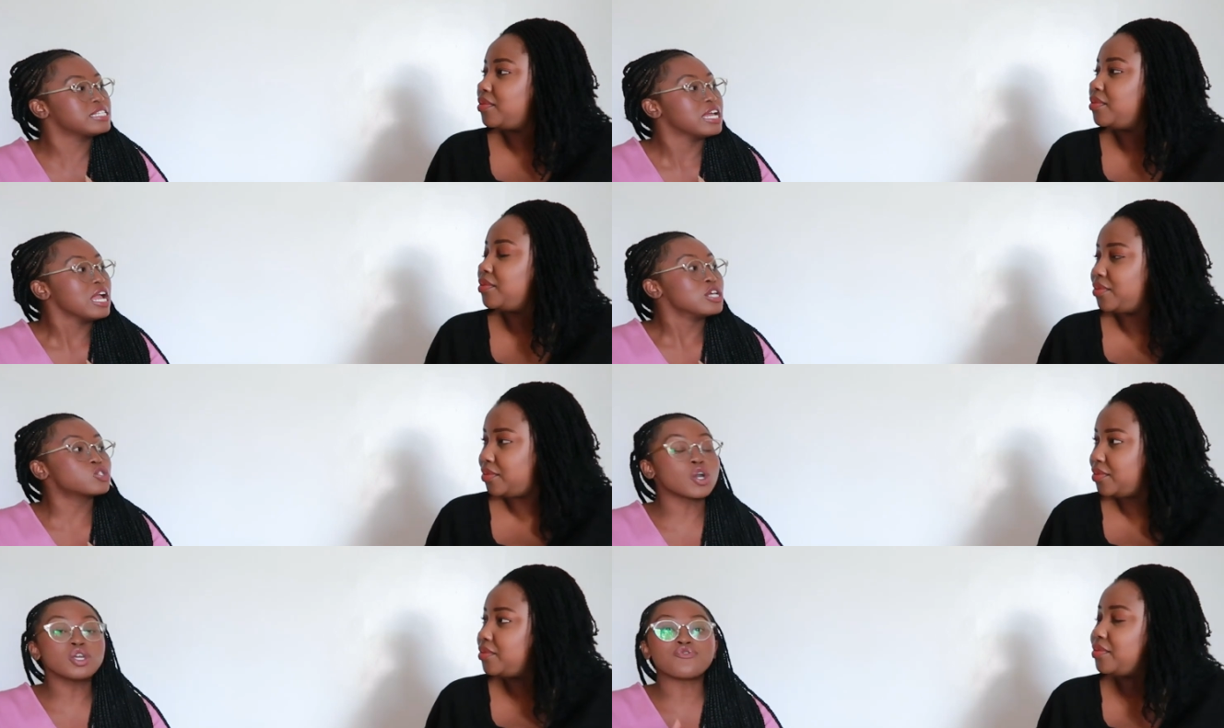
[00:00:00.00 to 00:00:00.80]
Speaker 1: Mm.
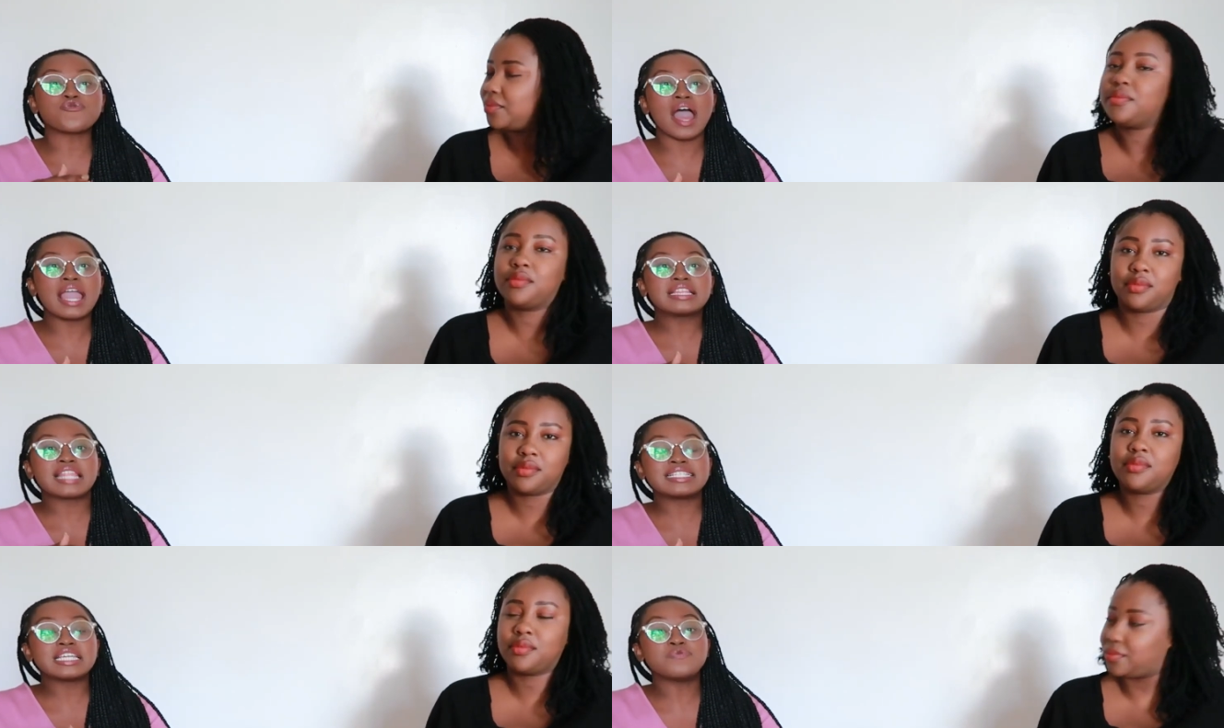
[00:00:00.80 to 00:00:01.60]
So you find
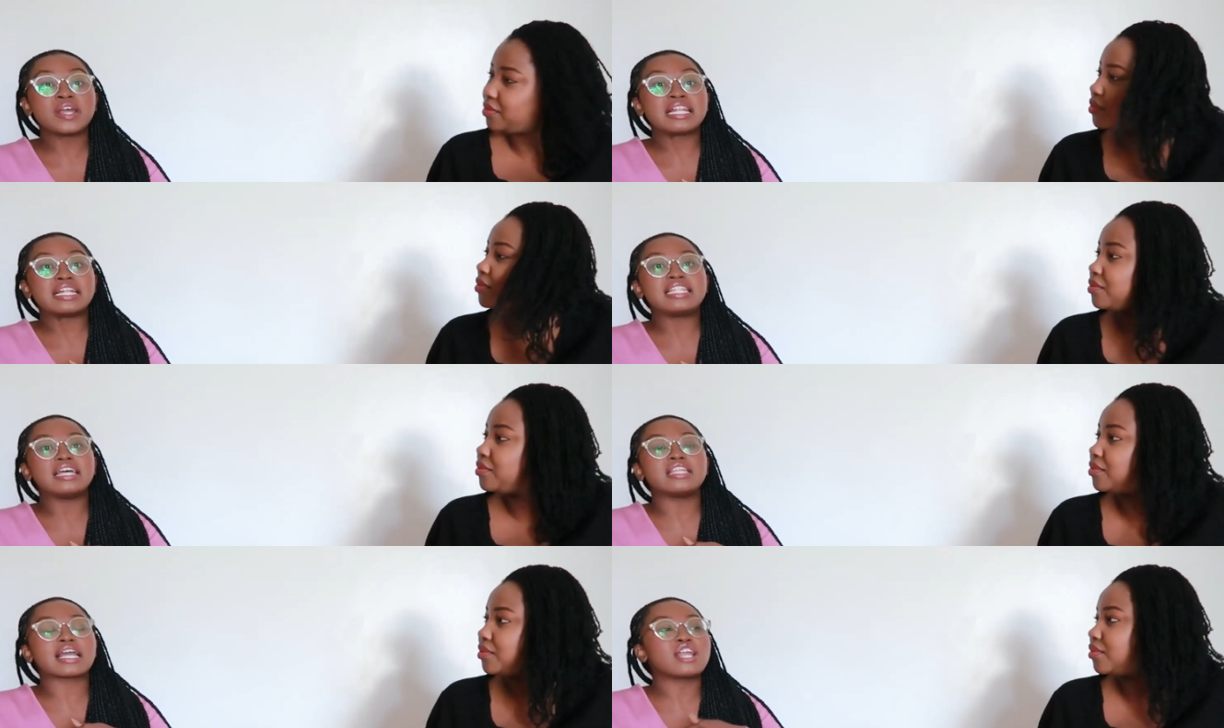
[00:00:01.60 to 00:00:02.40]
that even
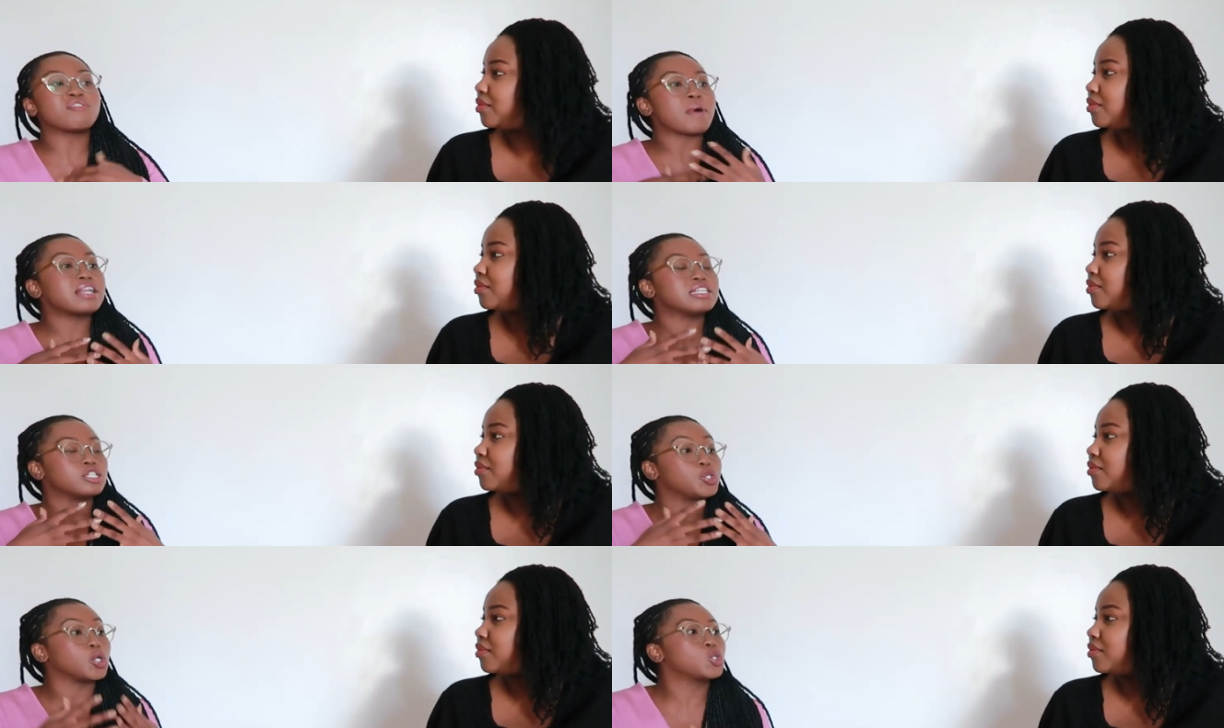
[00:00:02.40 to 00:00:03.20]
the, the kind of partner
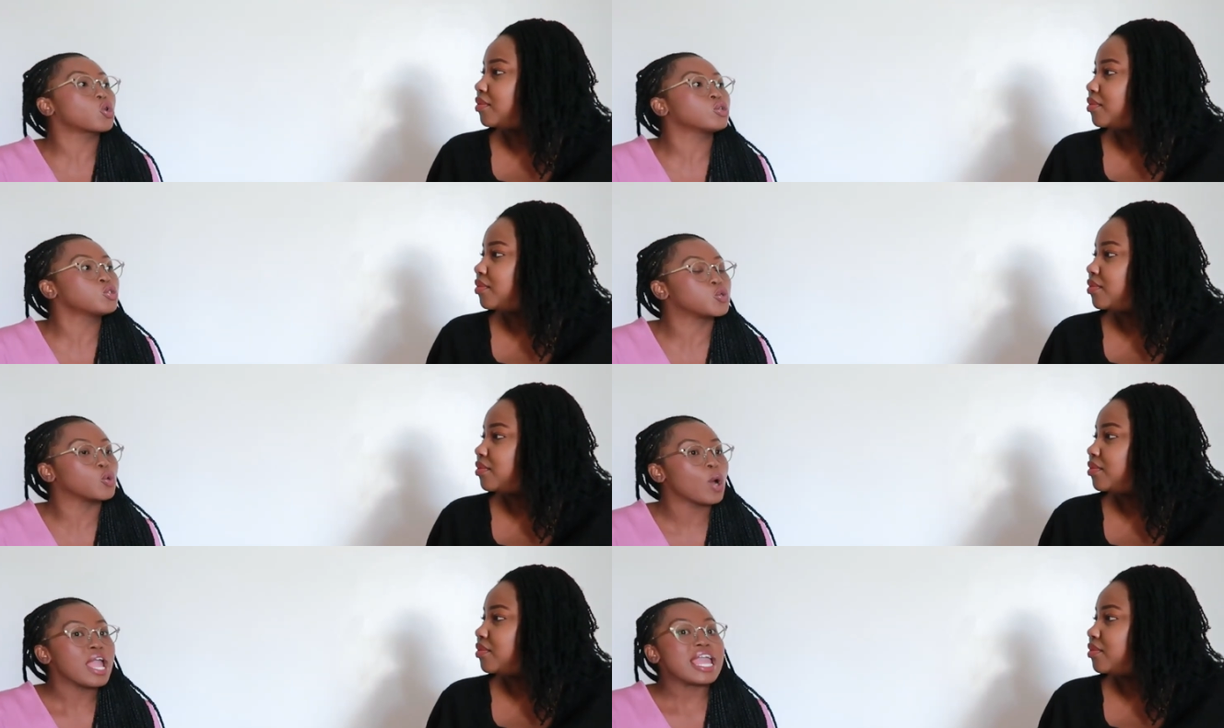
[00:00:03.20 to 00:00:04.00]
that you're drawn
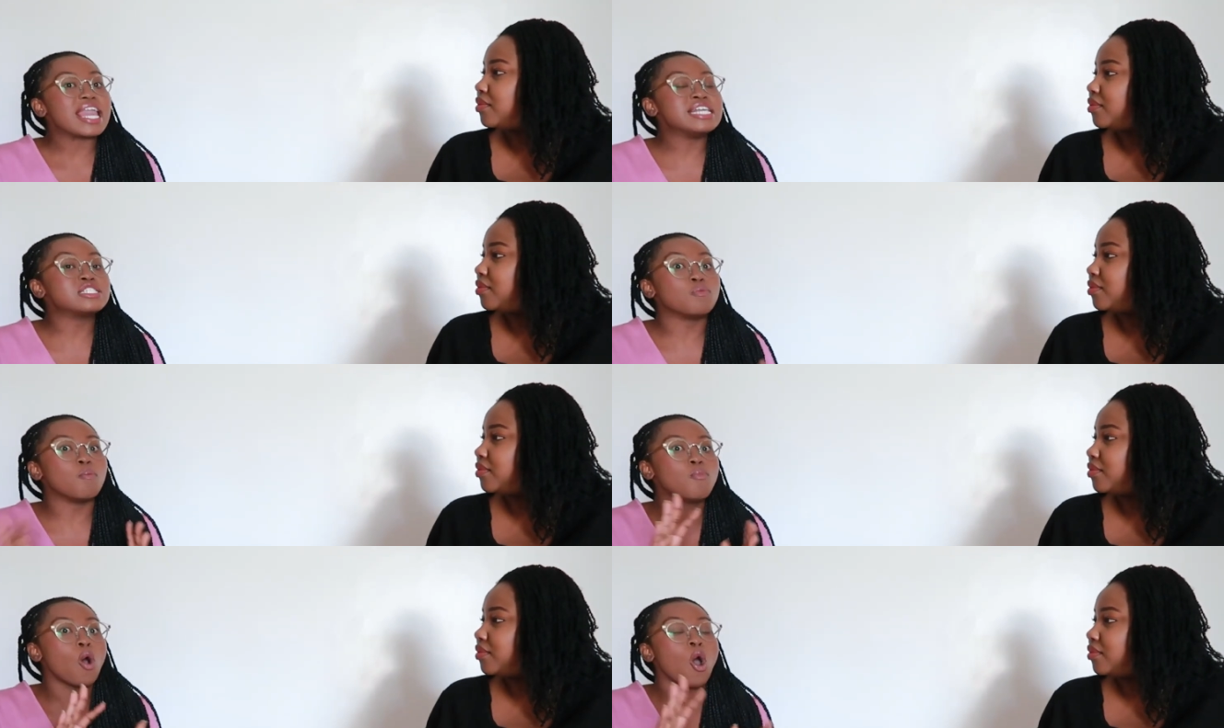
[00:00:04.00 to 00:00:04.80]
to is
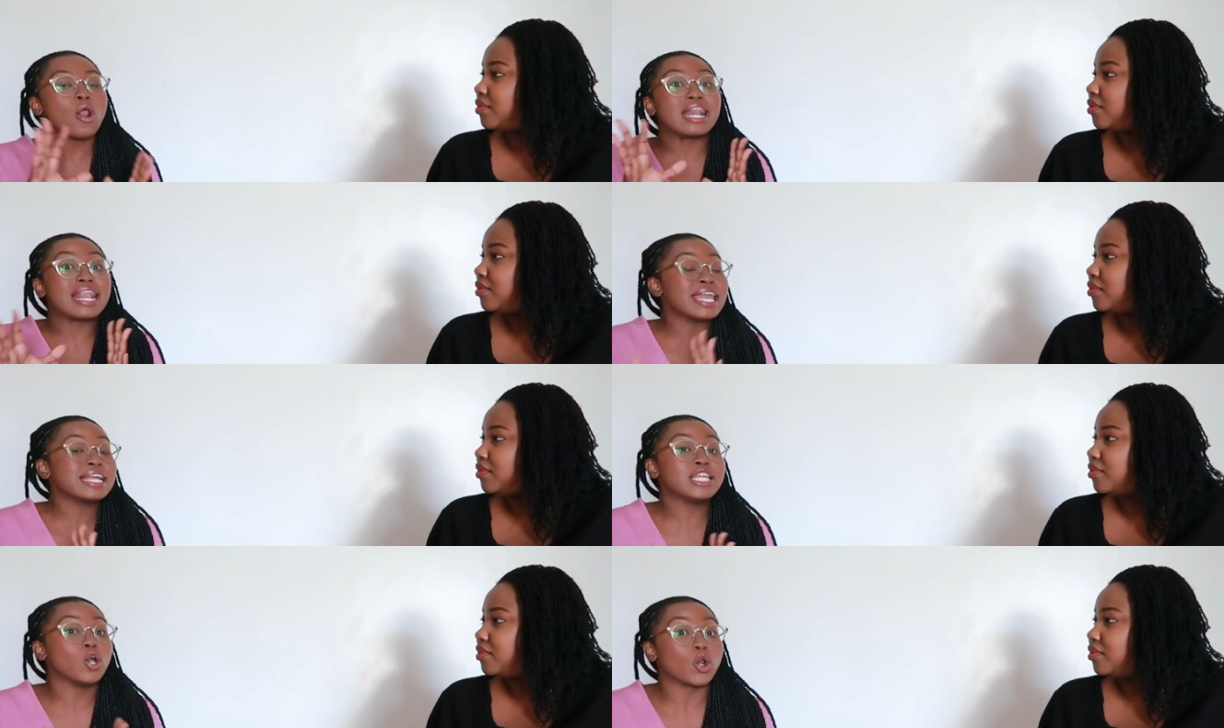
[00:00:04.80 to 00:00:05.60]
more
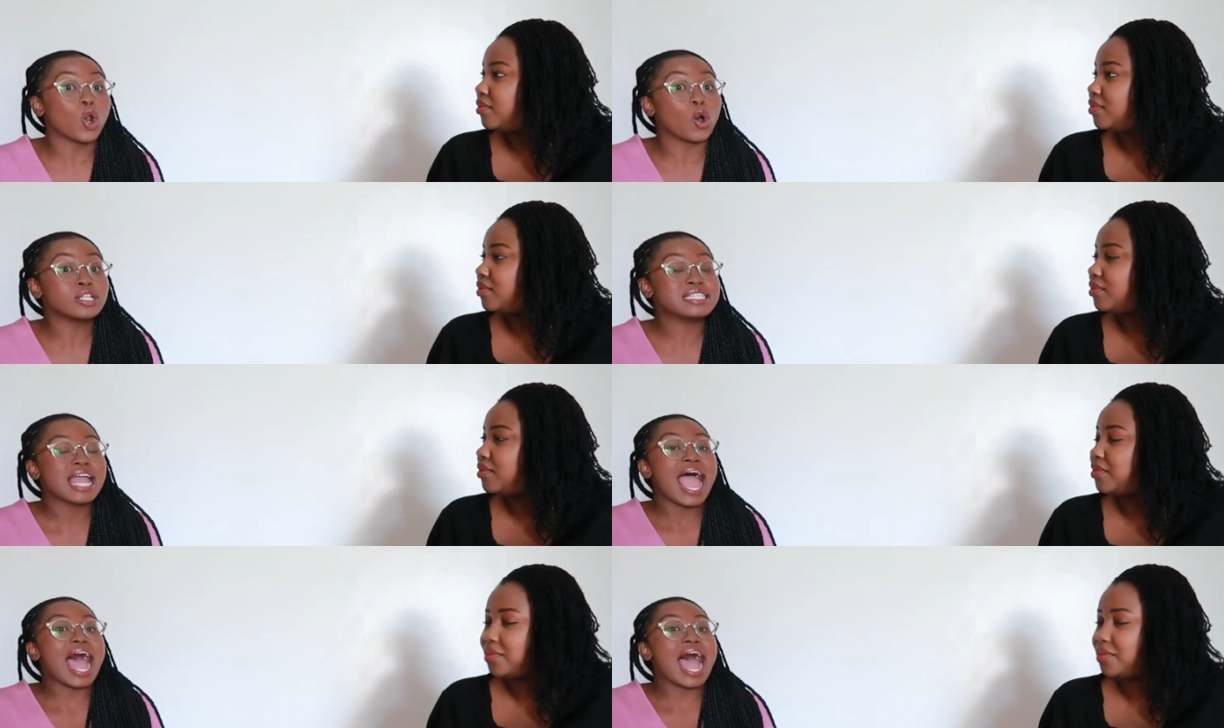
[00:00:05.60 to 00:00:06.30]
likely or not